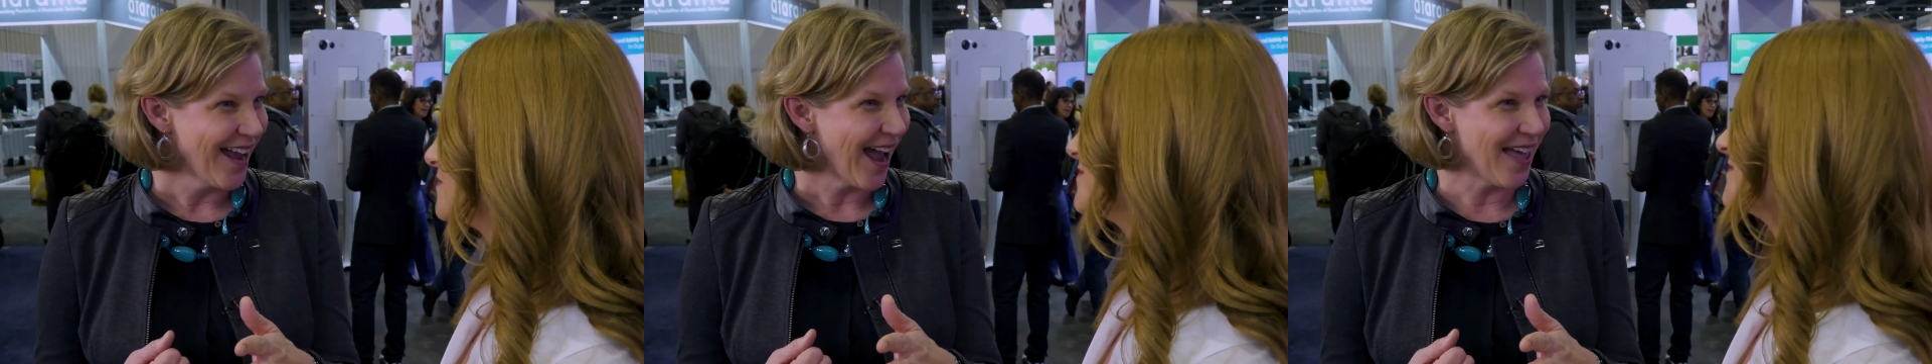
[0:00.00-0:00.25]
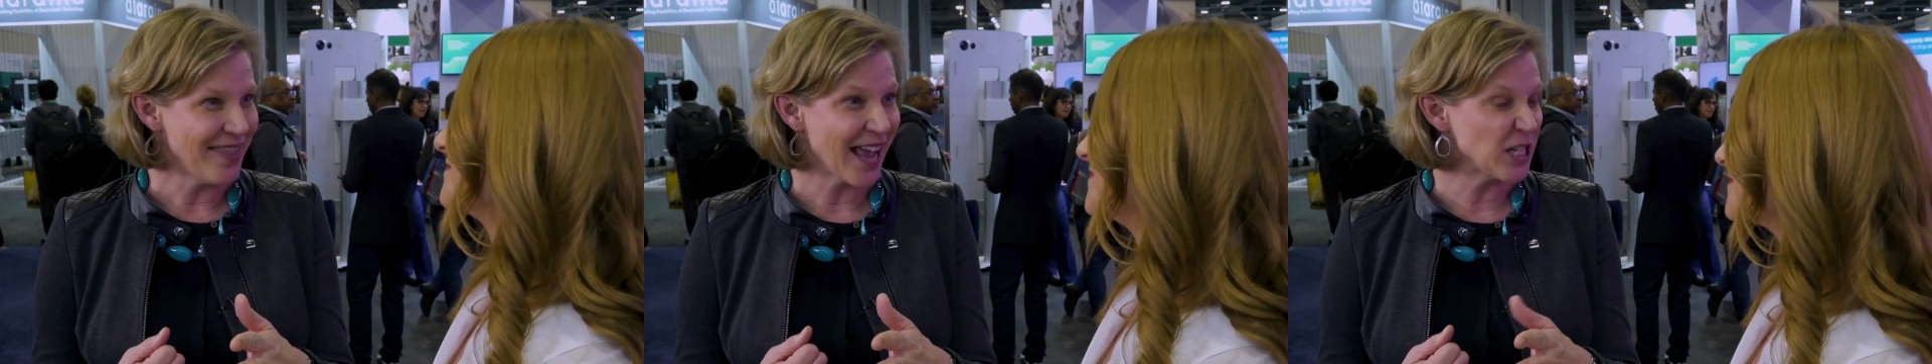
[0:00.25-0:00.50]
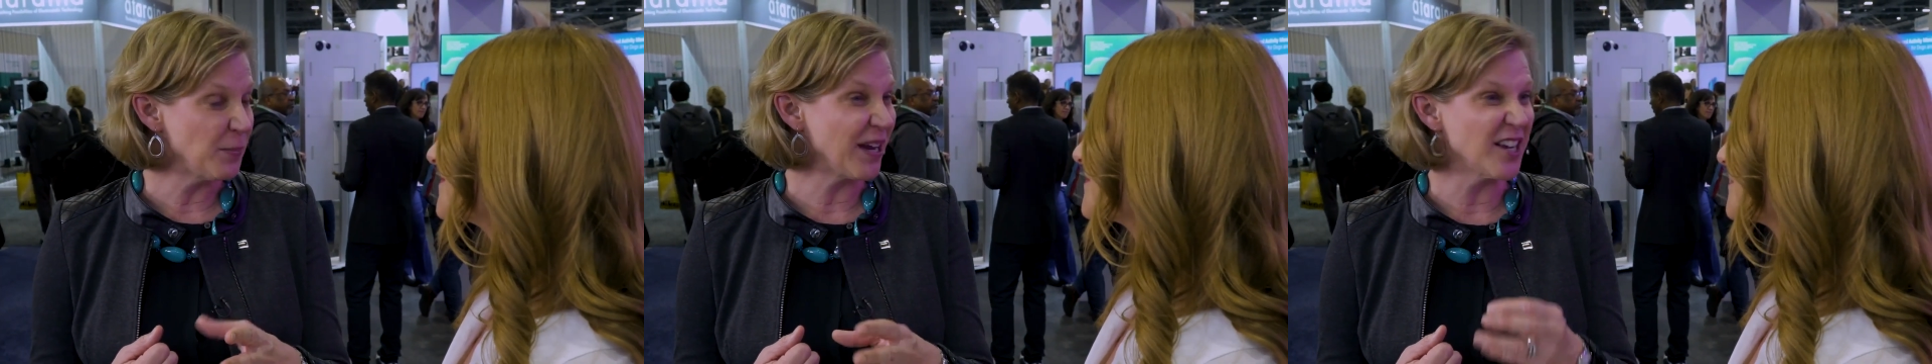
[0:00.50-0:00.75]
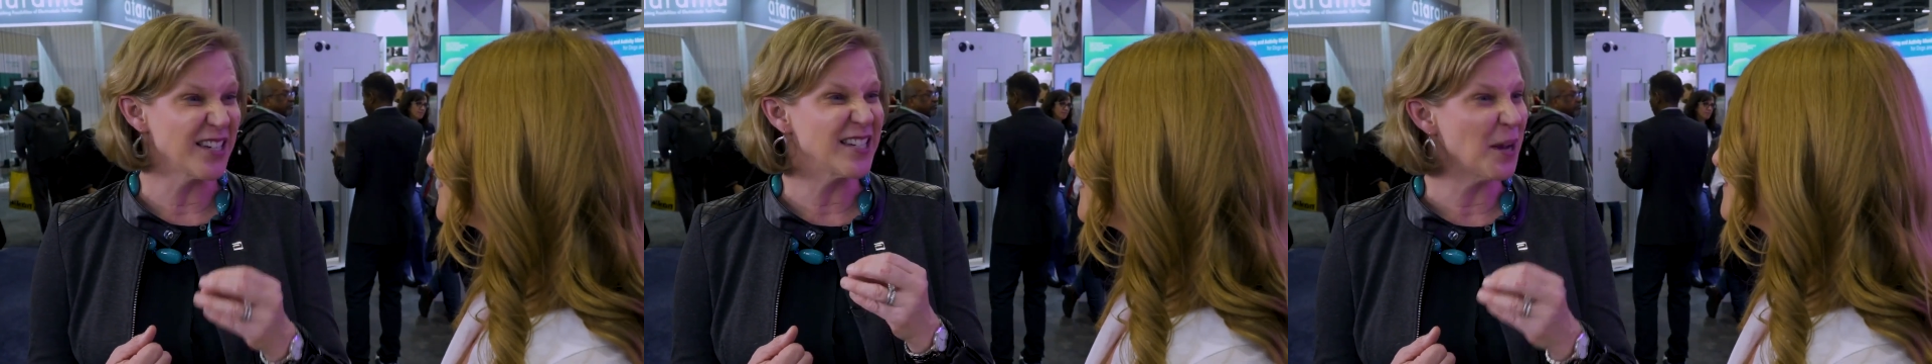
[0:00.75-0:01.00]
And that's
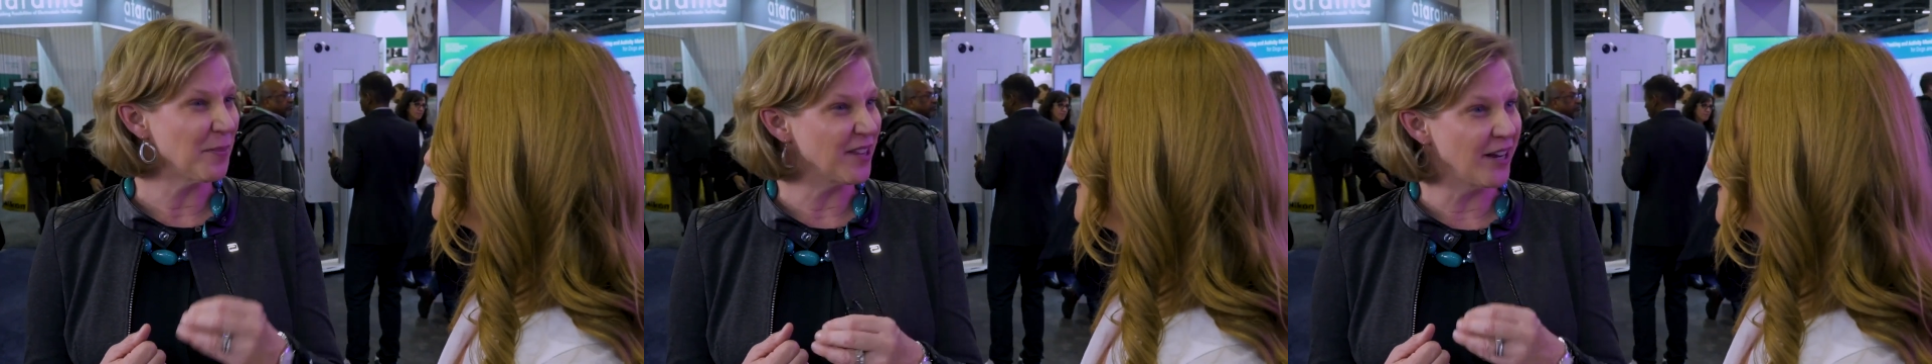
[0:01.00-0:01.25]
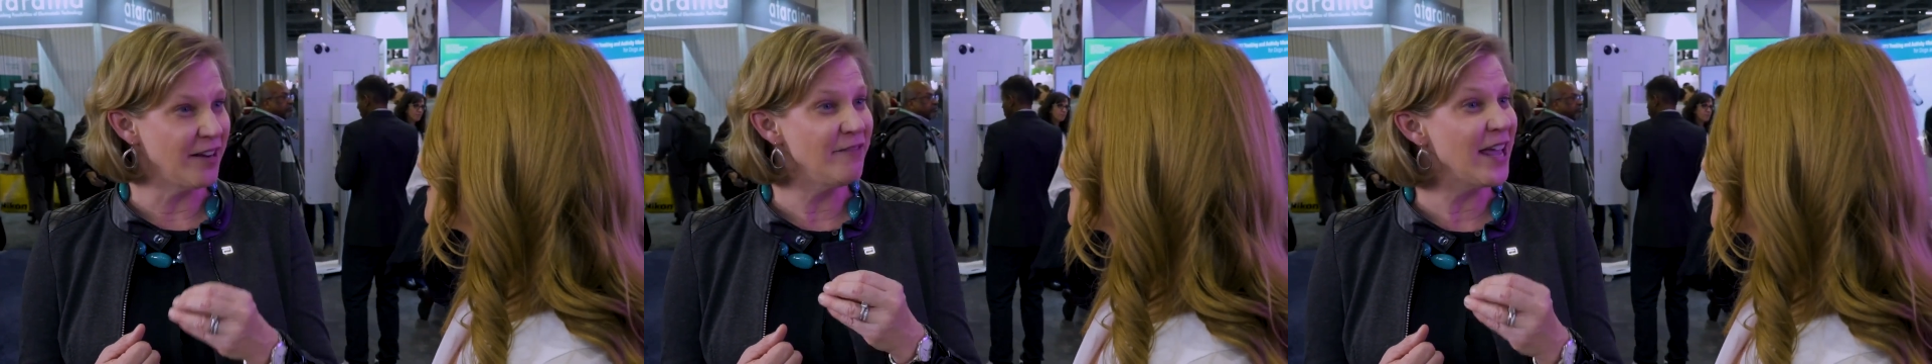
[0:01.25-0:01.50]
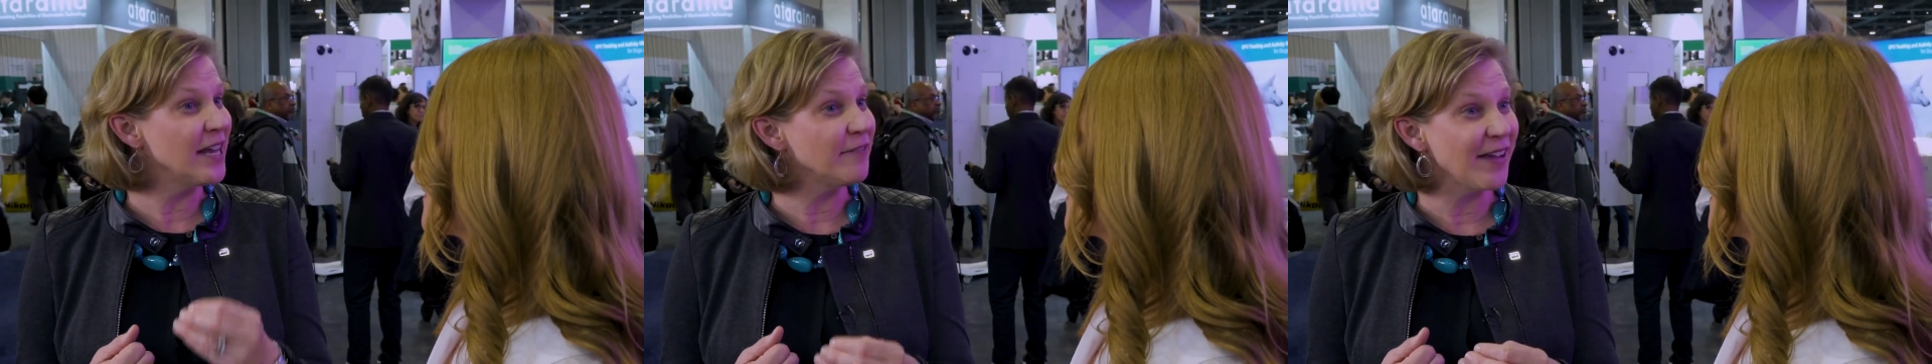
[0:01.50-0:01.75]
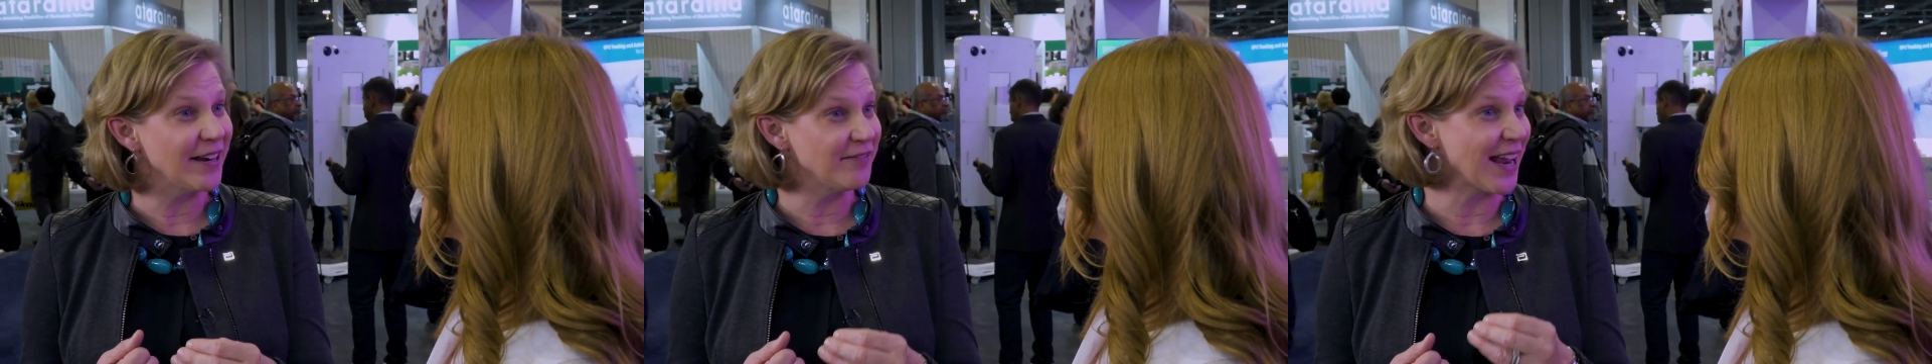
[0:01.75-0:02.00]
because of some of the
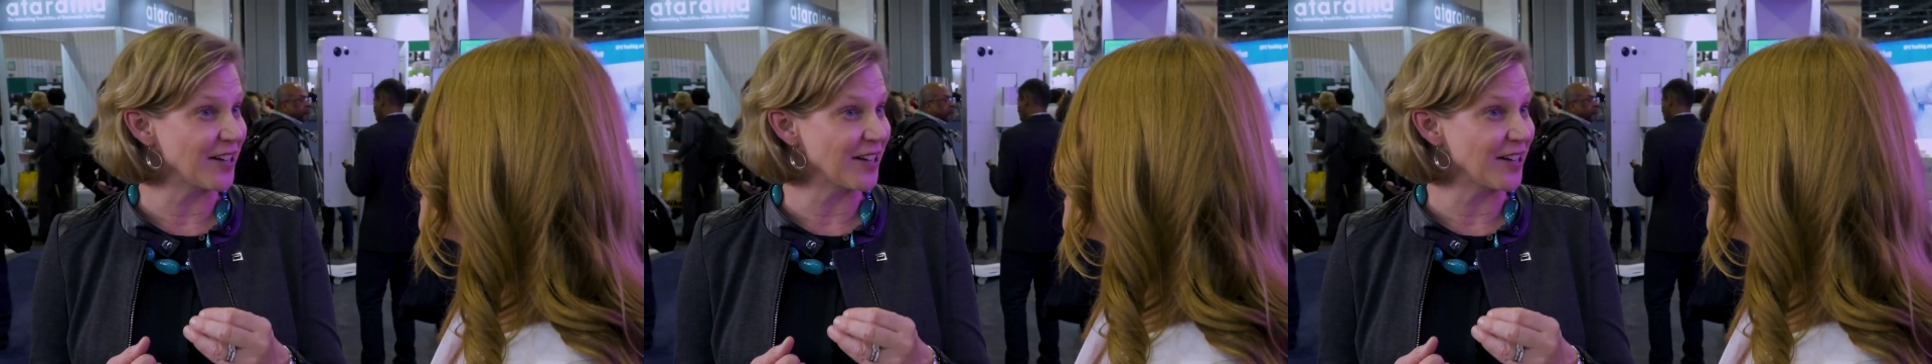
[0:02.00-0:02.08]
innovative